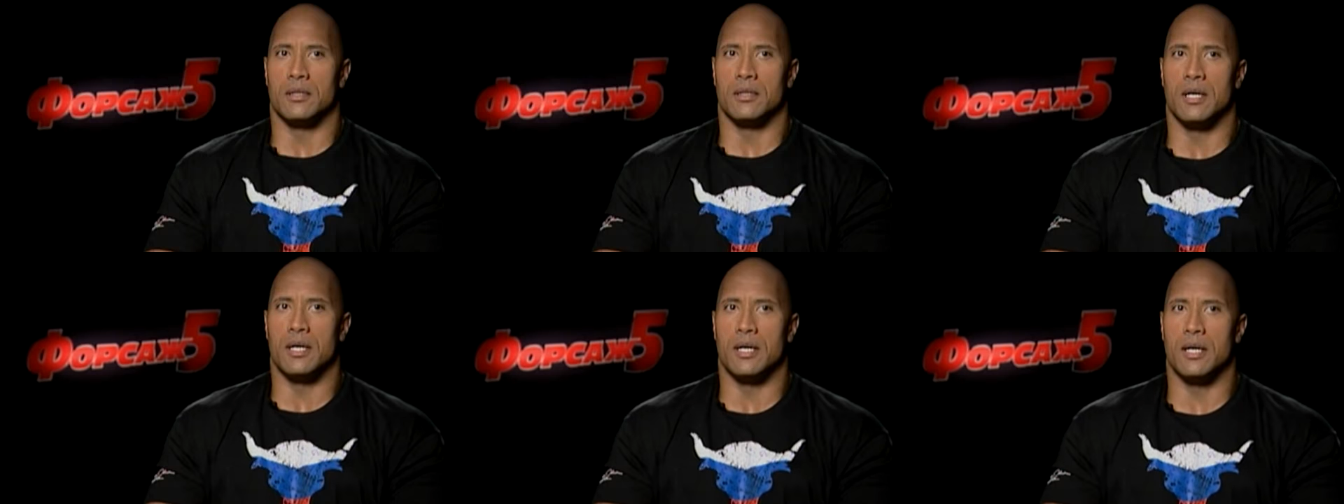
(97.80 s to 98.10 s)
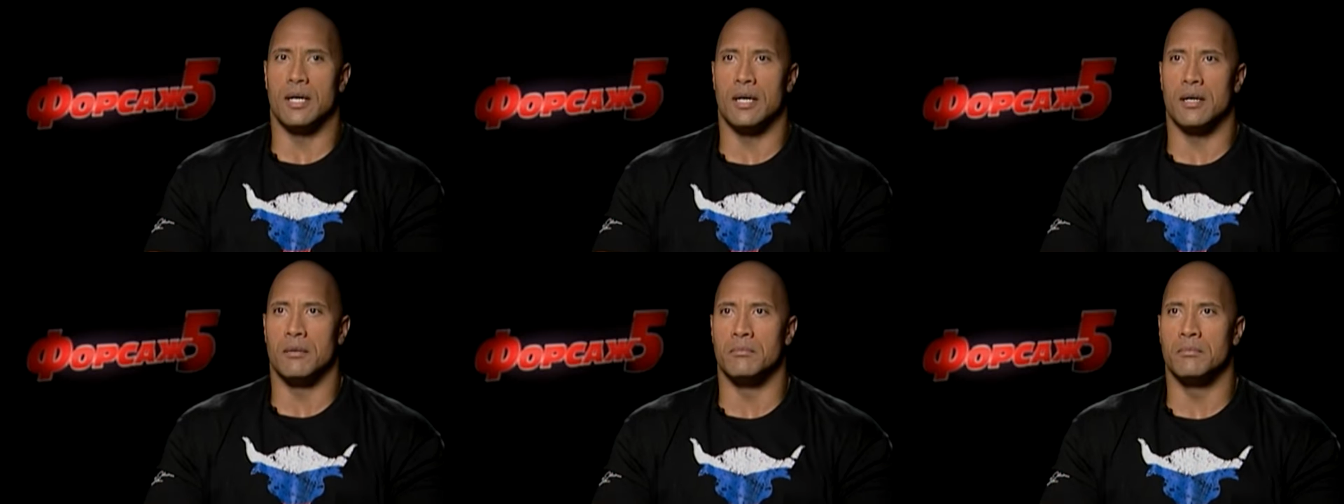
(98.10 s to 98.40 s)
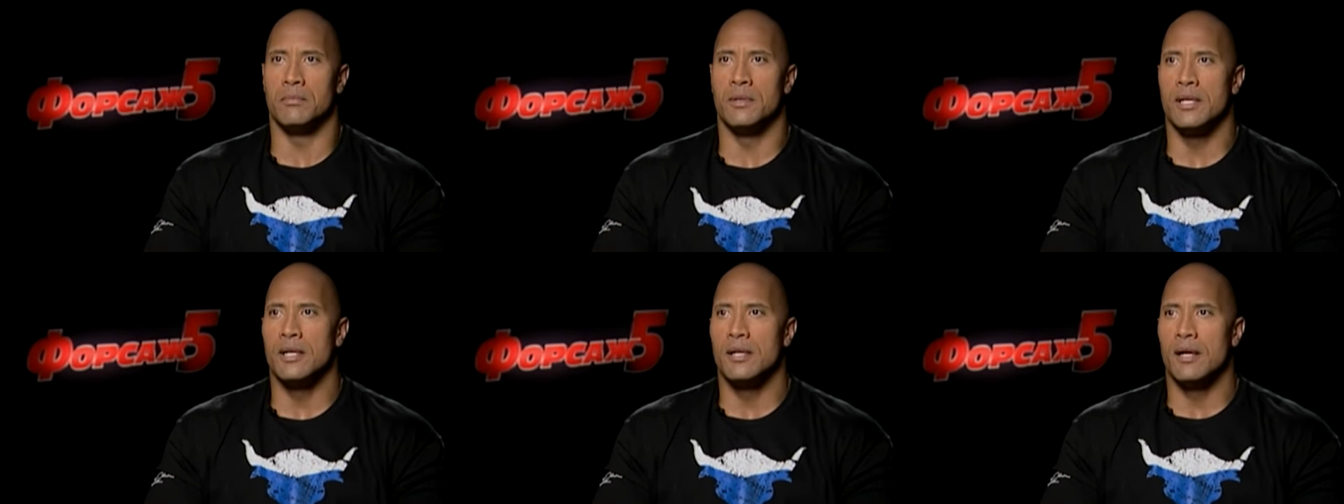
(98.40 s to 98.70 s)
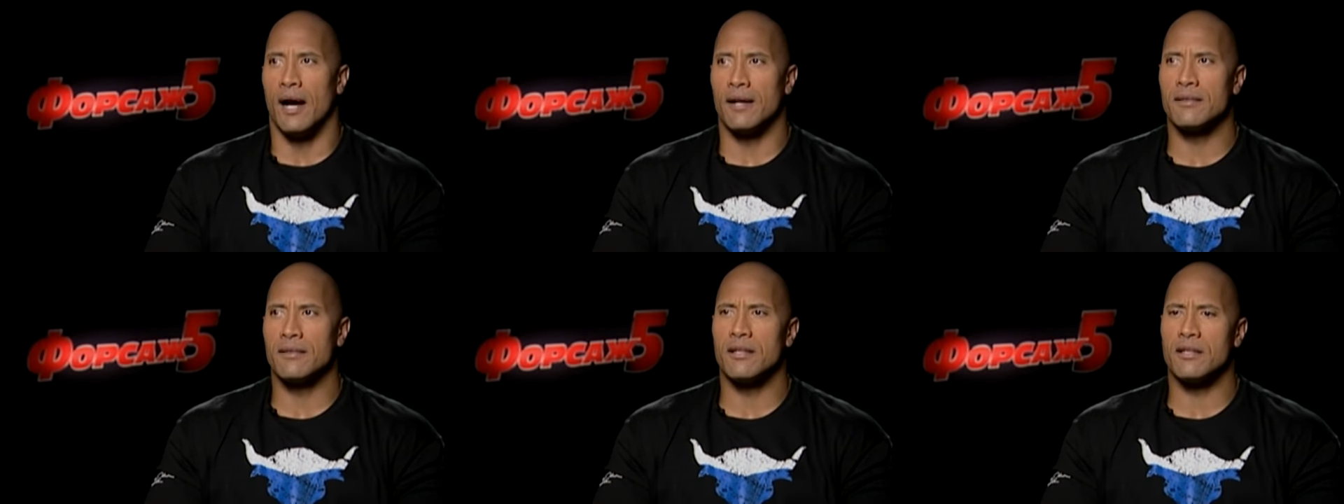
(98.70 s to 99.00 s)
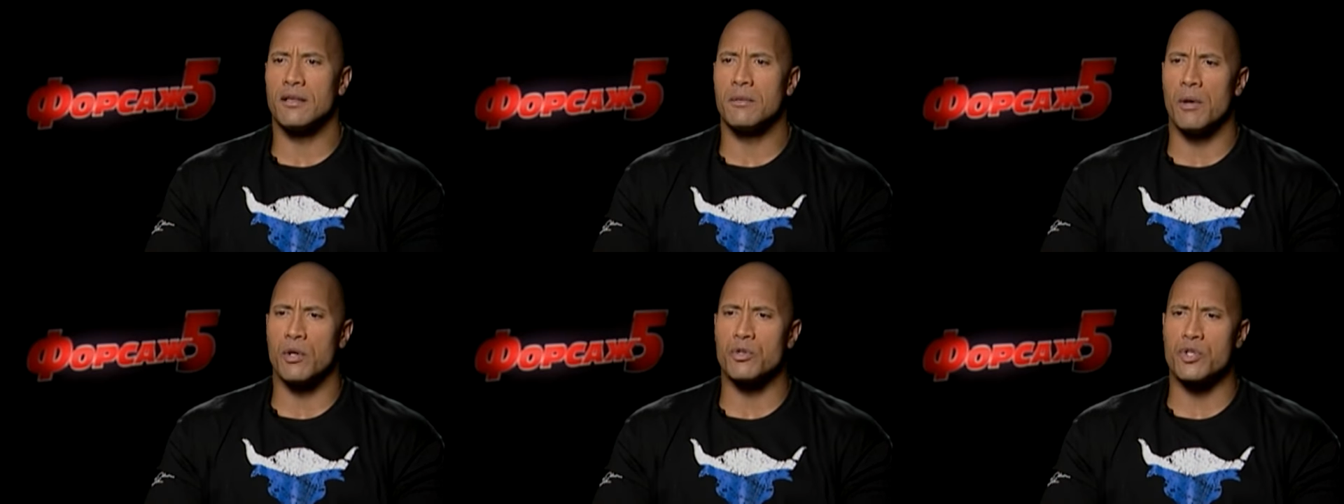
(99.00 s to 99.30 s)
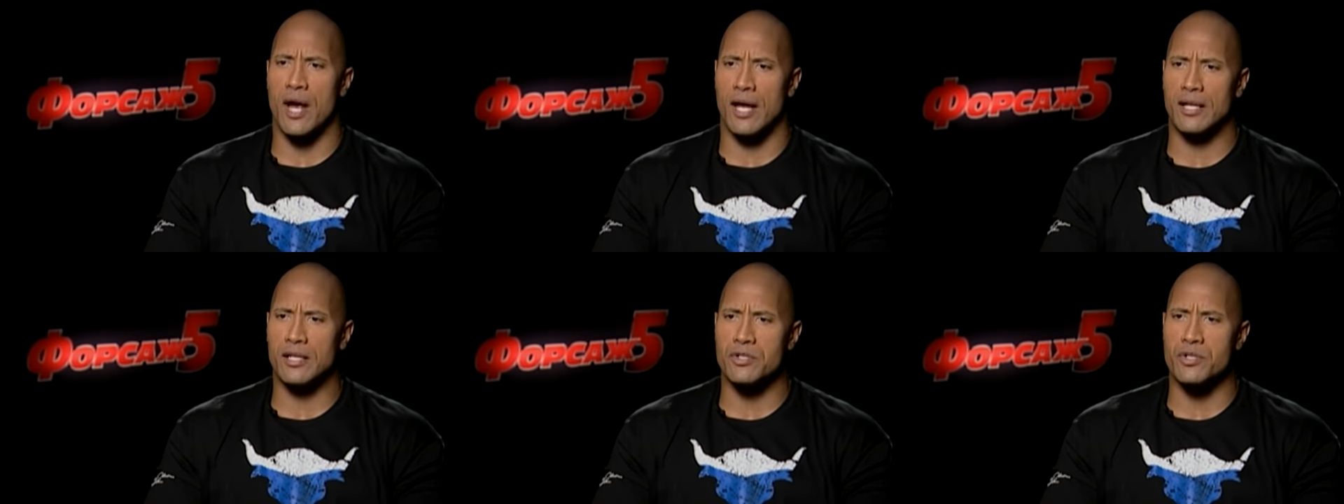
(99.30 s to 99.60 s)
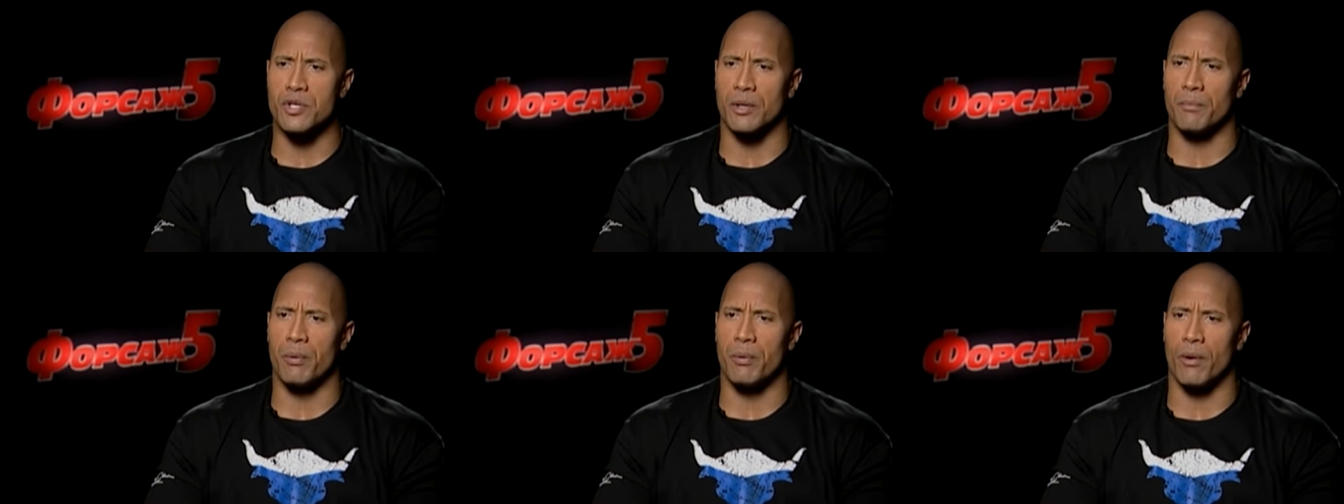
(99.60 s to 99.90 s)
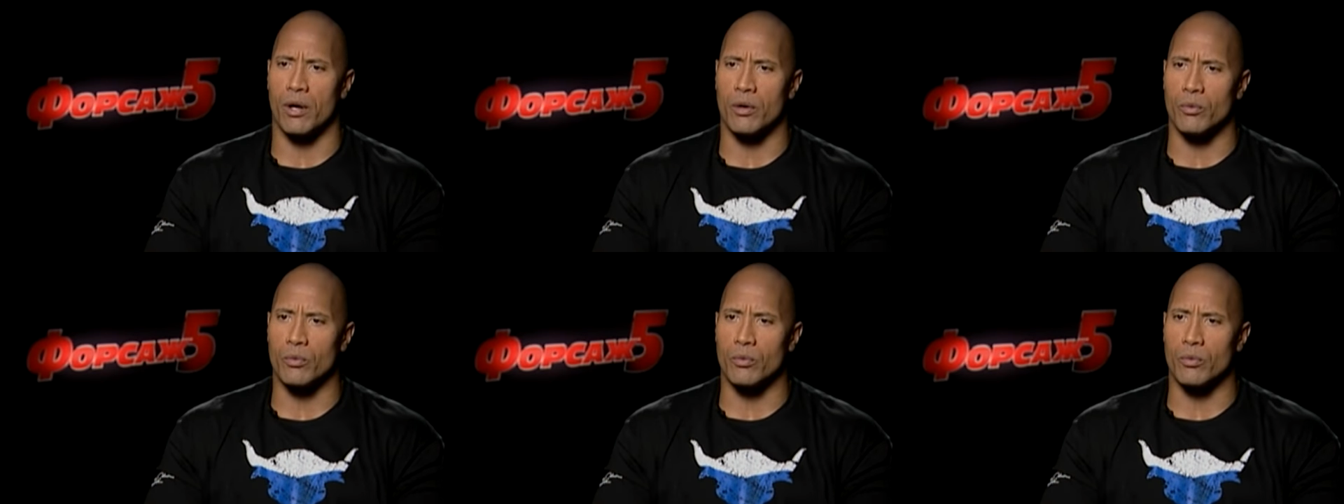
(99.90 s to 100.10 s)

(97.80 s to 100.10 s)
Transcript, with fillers: Um, I think the most challenging part